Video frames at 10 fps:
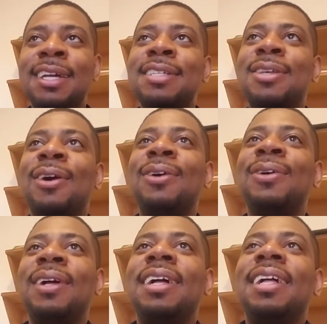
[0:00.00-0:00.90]

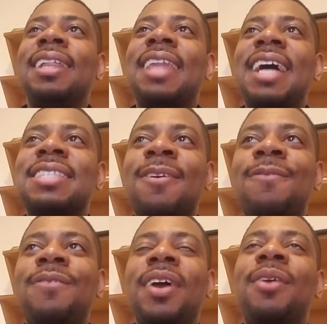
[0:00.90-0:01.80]
So that's a
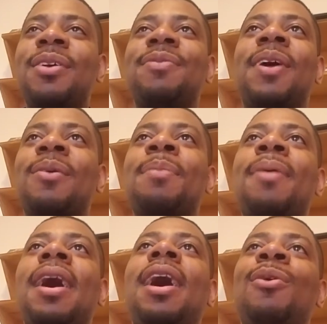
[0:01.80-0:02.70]
very, very
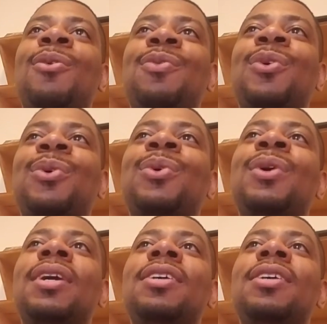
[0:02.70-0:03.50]
powerful,